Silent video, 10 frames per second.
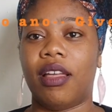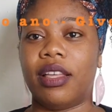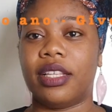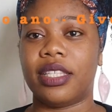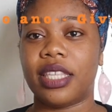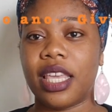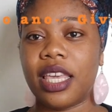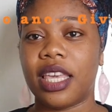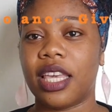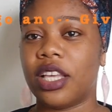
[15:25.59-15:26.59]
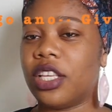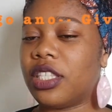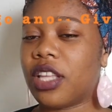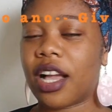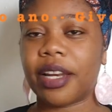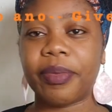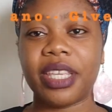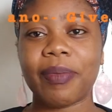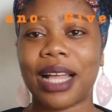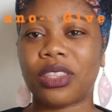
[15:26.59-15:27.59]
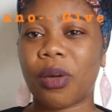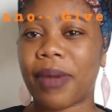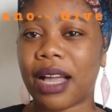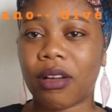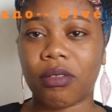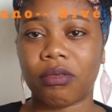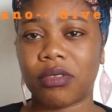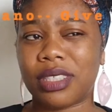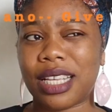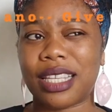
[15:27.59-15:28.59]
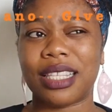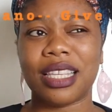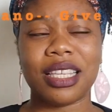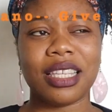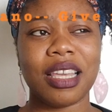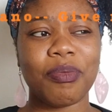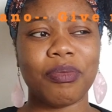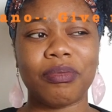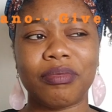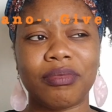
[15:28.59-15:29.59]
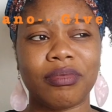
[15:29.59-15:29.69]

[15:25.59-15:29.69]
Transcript: See? It's not gonna be nyemu ato mango. It's like nyemu